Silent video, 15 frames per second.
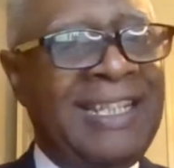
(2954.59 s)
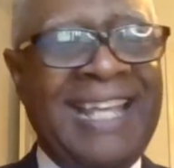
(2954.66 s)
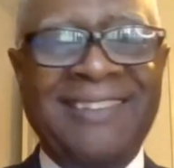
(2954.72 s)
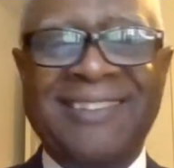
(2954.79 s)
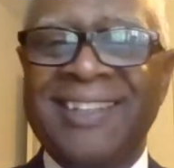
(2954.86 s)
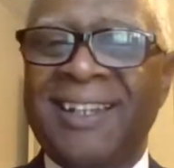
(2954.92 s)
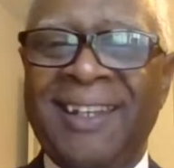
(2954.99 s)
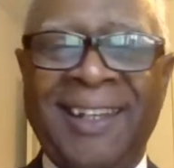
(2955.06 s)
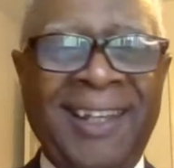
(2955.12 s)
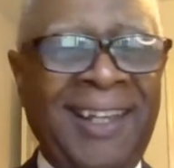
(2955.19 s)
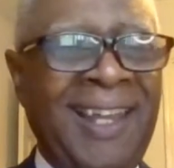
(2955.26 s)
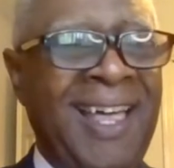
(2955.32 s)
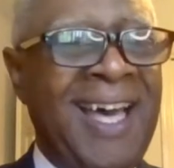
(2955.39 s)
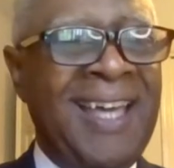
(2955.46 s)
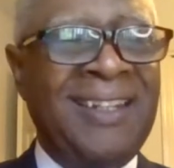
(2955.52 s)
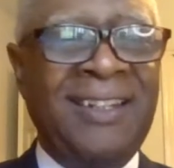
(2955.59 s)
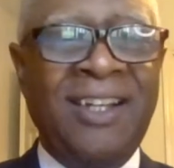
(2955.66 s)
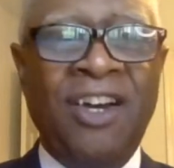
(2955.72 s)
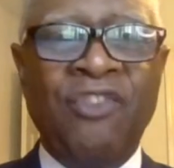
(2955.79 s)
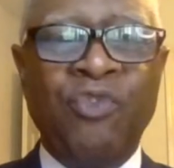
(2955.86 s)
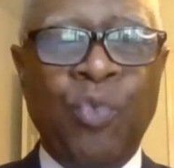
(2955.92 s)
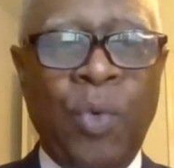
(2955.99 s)
That's a lot
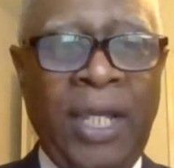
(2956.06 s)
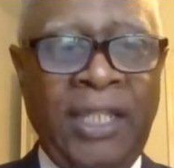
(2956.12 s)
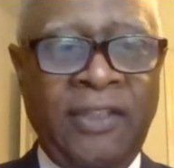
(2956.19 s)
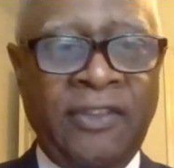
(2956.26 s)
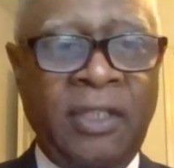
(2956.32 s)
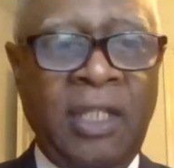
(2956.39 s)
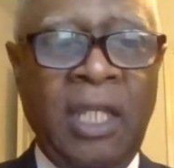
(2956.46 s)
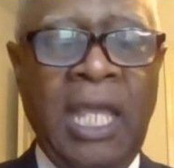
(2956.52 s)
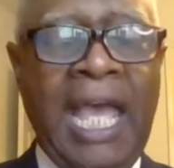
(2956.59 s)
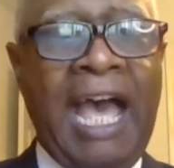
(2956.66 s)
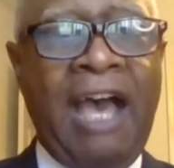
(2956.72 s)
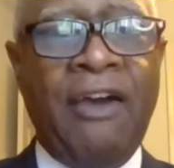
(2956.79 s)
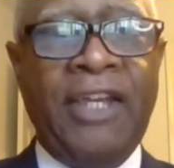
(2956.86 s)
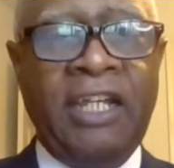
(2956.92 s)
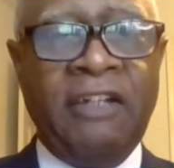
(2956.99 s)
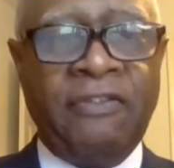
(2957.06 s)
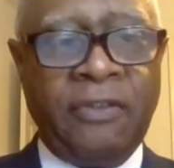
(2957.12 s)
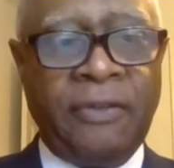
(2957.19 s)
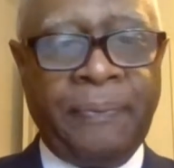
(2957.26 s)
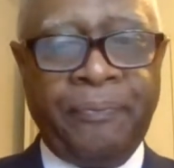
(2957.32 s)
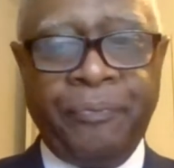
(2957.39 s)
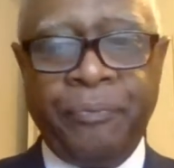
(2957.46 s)
of waste.
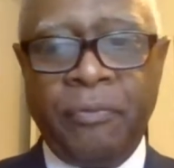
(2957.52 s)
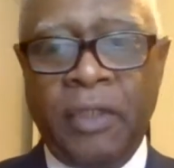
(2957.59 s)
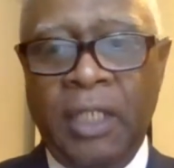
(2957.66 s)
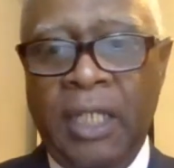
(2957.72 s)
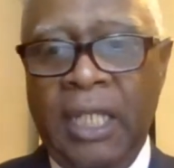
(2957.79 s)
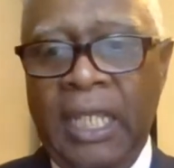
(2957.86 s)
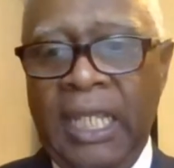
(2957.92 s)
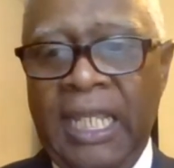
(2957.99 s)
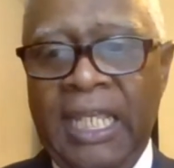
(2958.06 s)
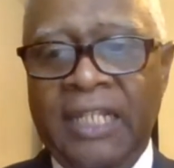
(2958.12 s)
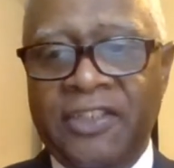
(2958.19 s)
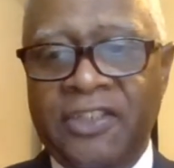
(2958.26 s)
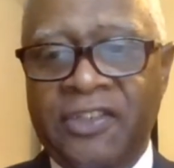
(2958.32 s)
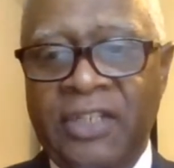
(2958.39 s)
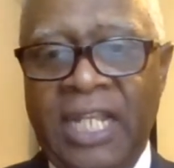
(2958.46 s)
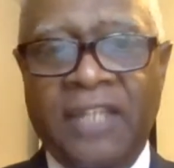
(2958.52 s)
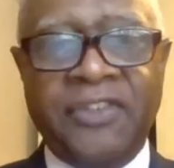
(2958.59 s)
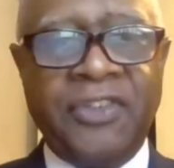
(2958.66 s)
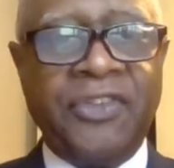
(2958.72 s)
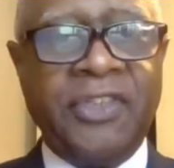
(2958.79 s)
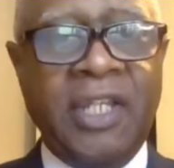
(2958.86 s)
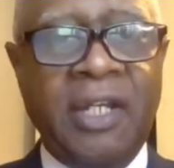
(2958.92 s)
However, it is
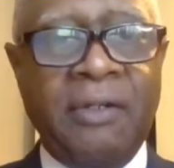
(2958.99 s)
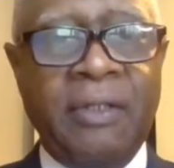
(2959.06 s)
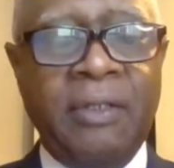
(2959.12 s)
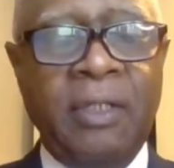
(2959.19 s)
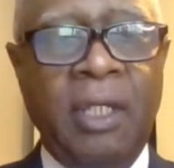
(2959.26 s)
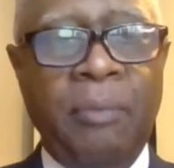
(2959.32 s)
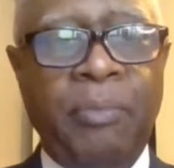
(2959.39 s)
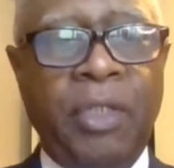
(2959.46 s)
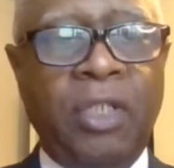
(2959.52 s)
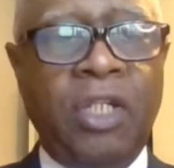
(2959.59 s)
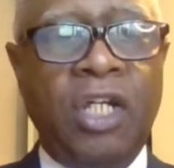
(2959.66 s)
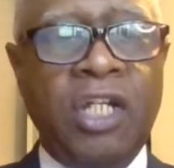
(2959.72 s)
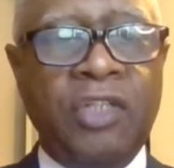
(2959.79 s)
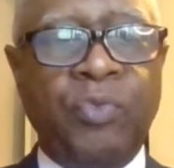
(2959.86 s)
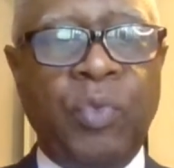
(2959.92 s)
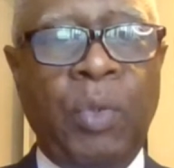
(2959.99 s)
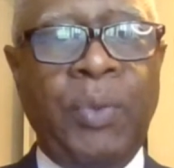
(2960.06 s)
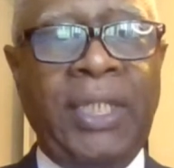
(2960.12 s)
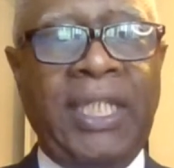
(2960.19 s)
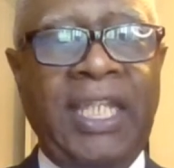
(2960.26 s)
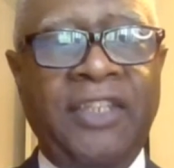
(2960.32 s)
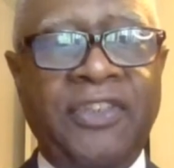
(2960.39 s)
necessary because when
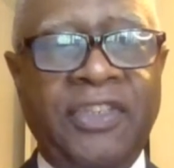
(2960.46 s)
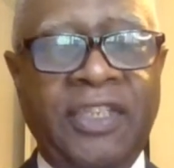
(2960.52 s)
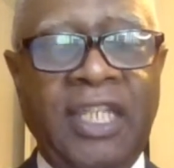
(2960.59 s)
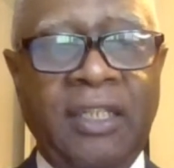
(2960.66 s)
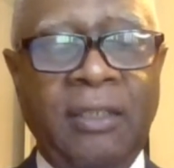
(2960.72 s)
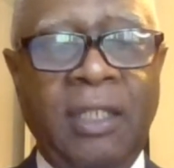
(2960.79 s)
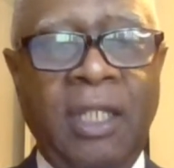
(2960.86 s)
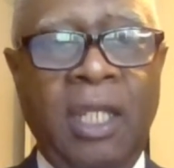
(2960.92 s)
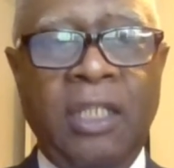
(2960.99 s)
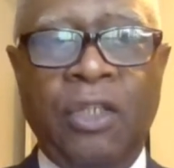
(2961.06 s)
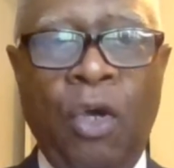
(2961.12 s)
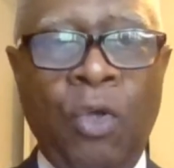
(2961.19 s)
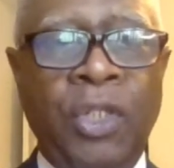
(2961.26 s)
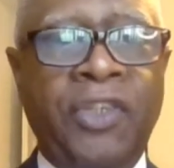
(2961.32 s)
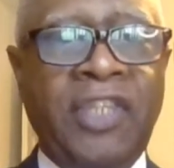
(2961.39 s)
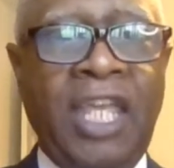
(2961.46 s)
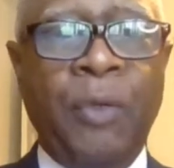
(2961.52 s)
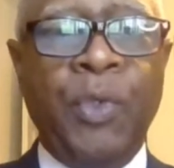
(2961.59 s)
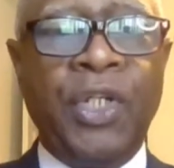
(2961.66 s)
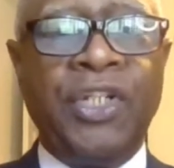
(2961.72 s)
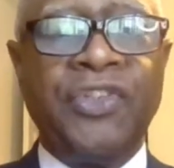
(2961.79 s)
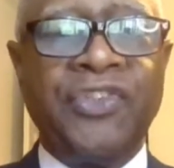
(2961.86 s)
we get sick, the only
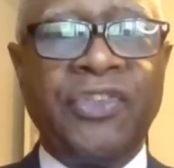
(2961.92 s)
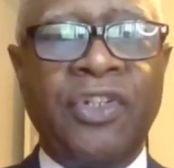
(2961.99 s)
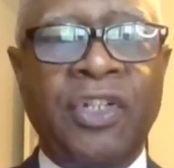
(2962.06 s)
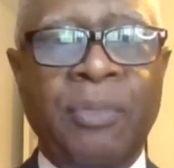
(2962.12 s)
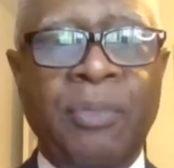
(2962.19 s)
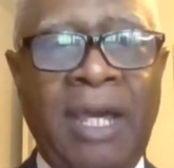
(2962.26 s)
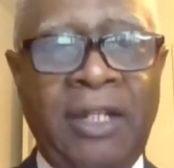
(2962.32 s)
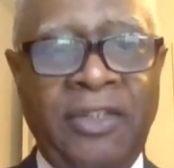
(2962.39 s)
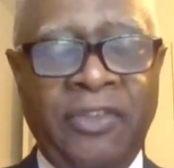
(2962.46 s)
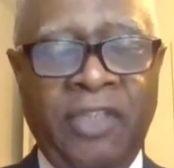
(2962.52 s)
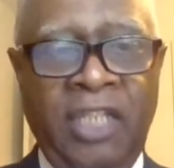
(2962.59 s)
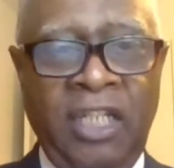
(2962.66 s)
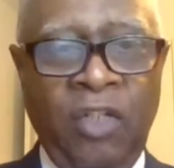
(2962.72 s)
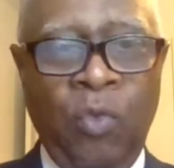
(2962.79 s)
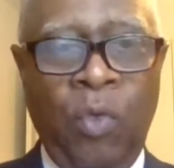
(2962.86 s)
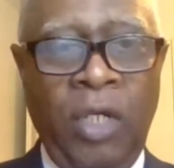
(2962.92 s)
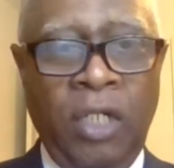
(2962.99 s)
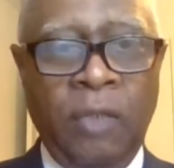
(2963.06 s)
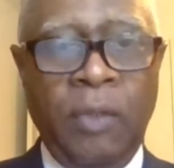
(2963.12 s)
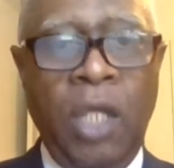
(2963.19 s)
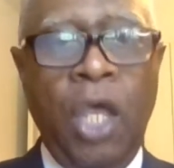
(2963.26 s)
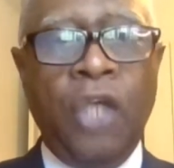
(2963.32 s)
thing we're concerned about is getting
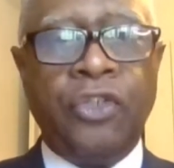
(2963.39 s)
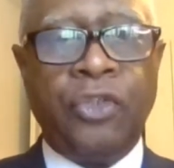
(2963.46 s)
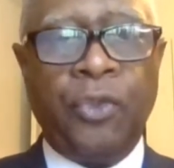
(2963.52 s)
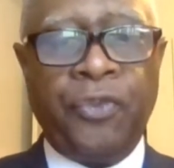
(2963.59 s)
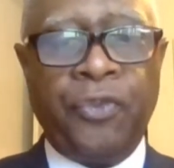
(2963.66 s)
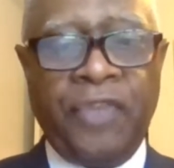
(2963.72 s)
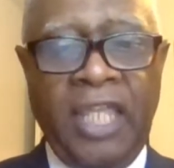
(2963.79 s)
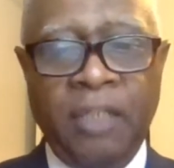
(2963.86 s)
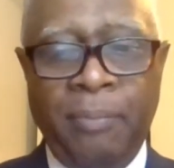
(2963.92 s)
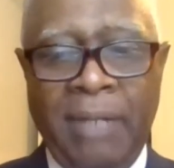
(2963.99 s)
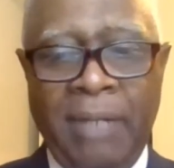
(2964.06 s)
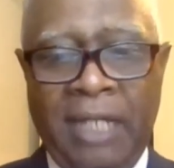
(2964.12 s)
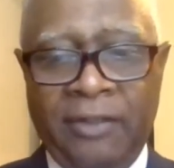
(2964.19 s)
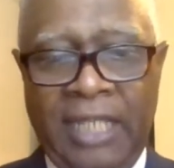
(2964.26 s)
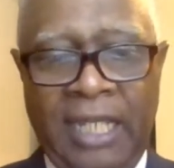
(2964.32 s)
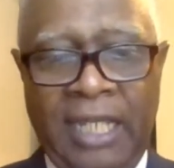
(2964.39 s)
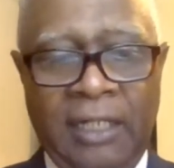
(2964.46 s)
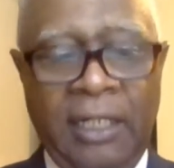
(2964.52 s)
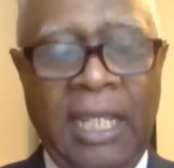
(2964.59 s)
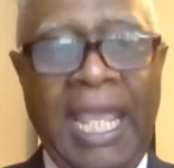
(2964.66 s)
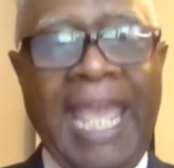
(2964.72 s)
well. So think about that.